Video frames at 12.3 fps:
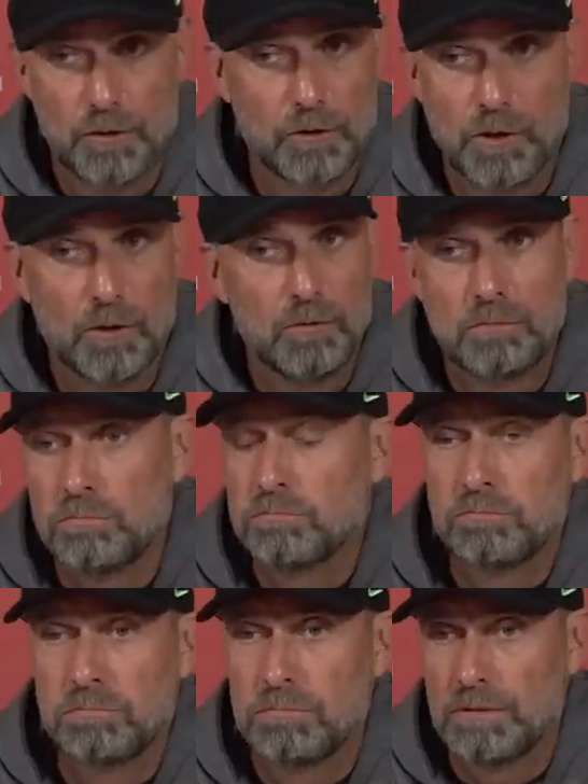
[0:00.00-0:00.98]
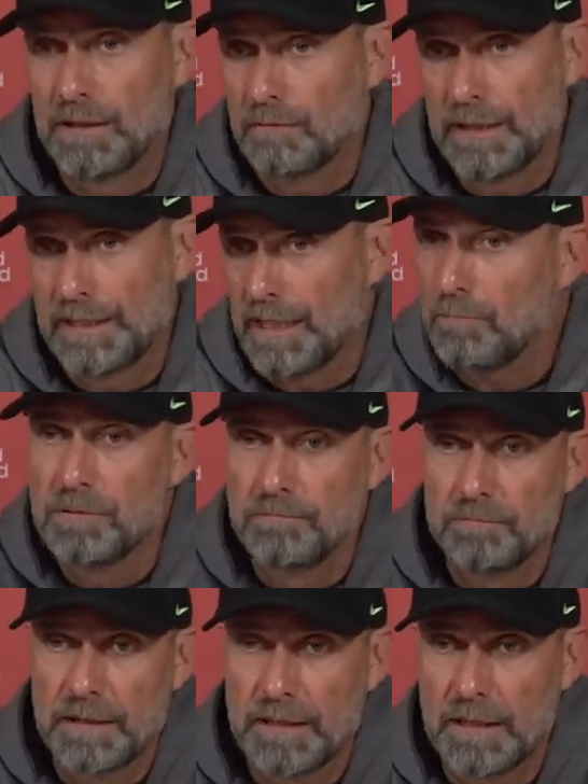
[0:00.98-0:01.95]
don't know where it will end up.
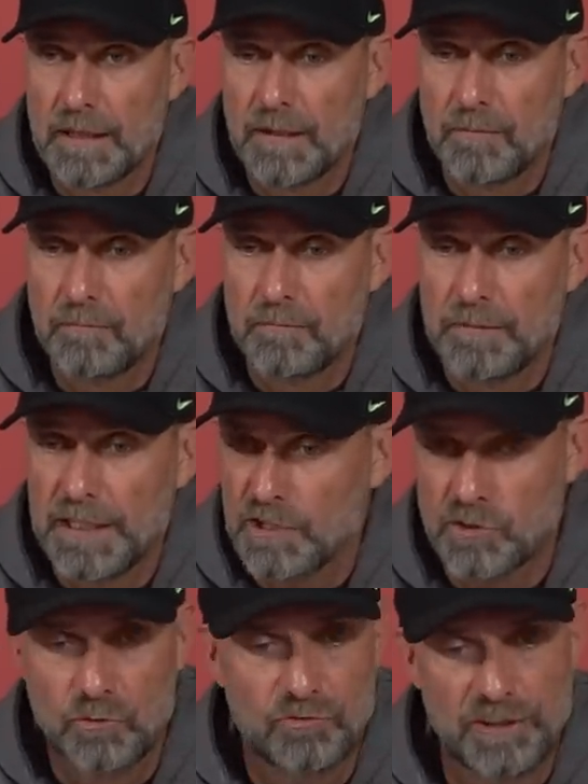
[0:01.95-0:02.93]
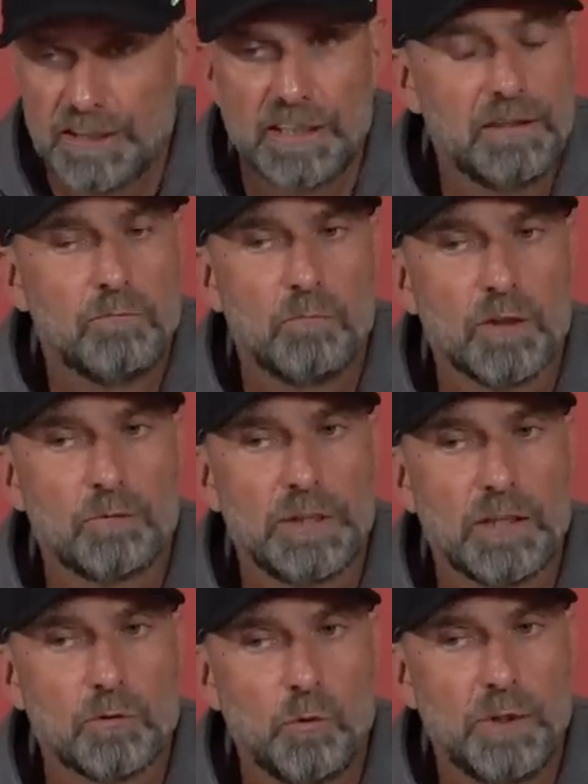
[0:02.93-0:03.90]
He has to fit in what
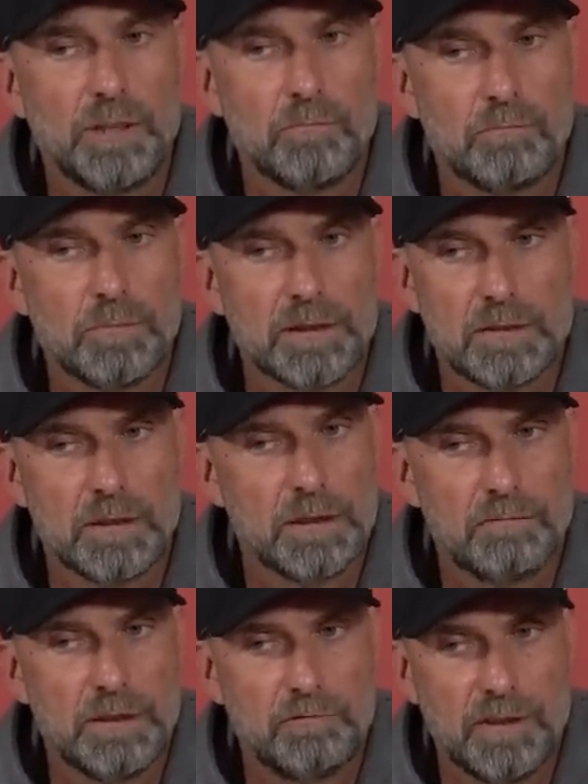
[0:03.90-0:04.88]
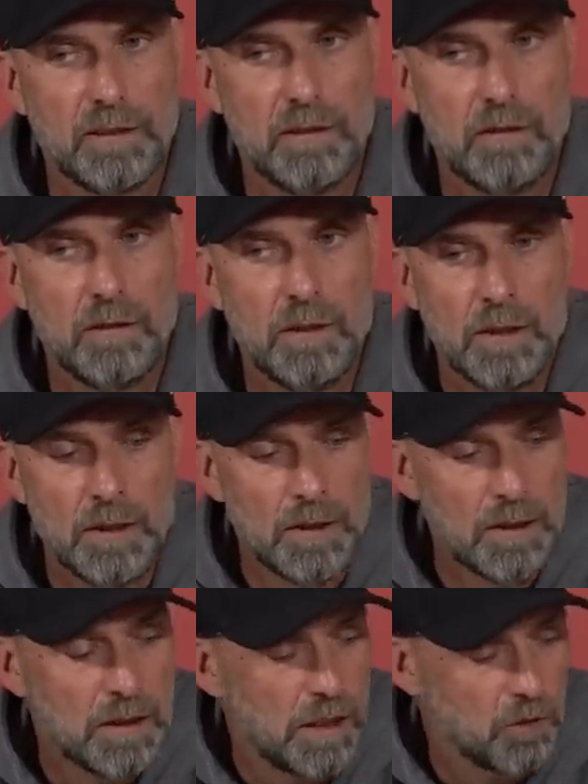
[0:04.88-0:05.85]
we are doing, but we will.
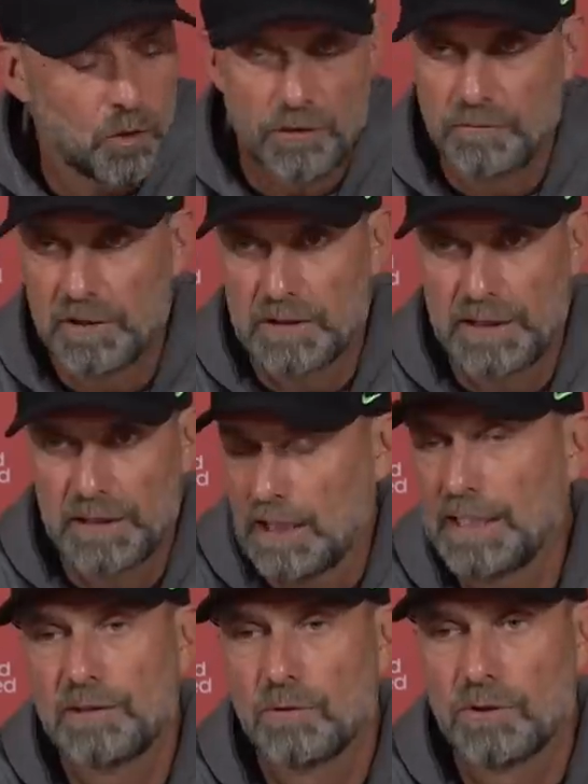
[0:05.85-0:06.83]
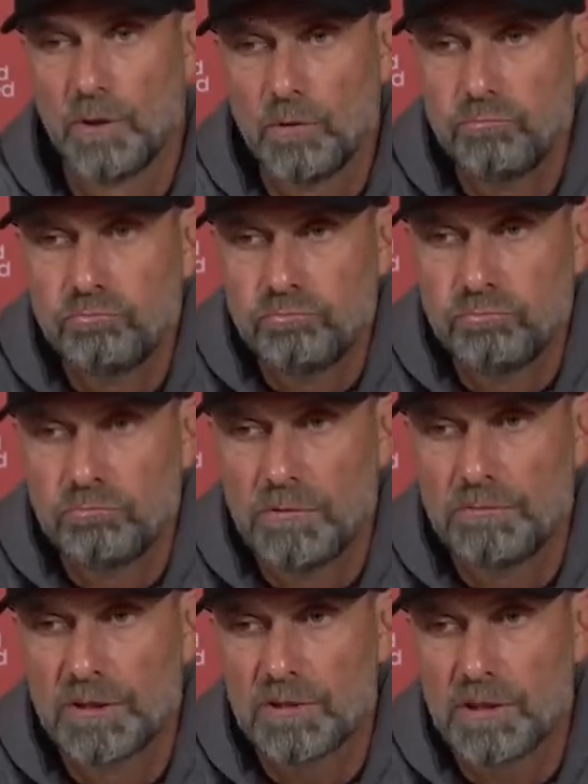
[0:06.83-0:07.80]
How long it will take, I don't know.
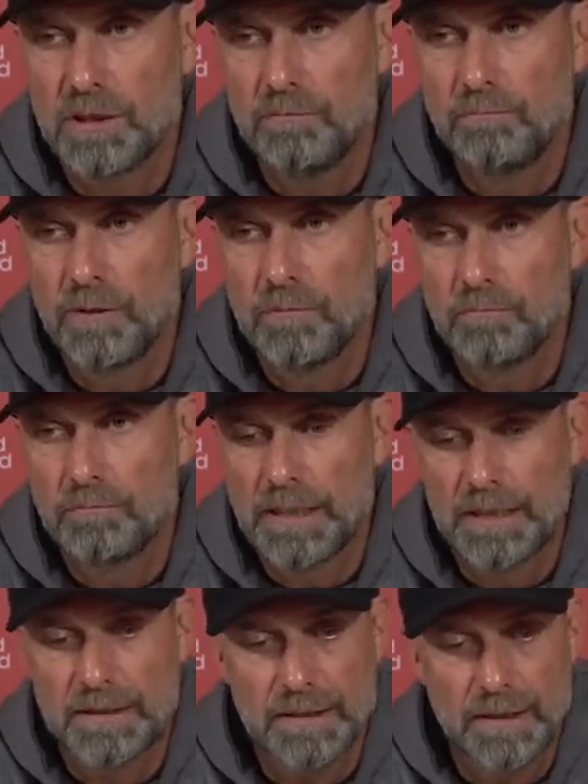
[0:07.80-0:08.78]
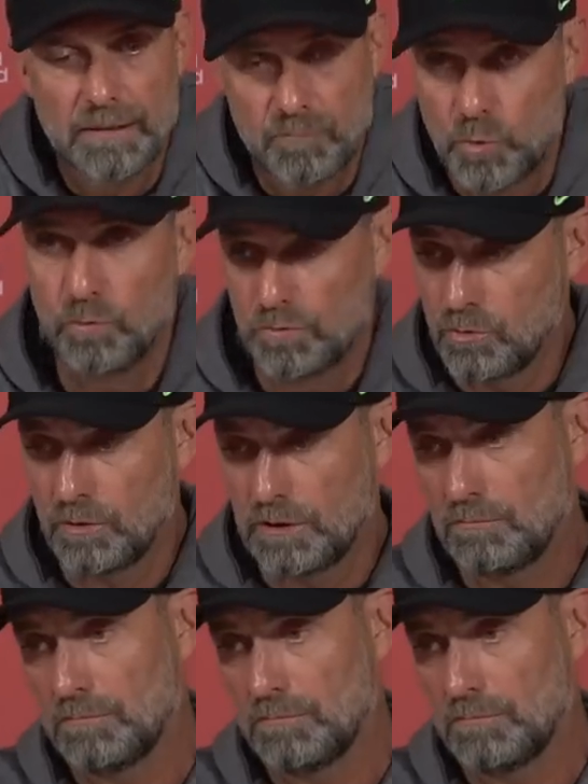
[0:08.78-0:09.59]
We will see. But to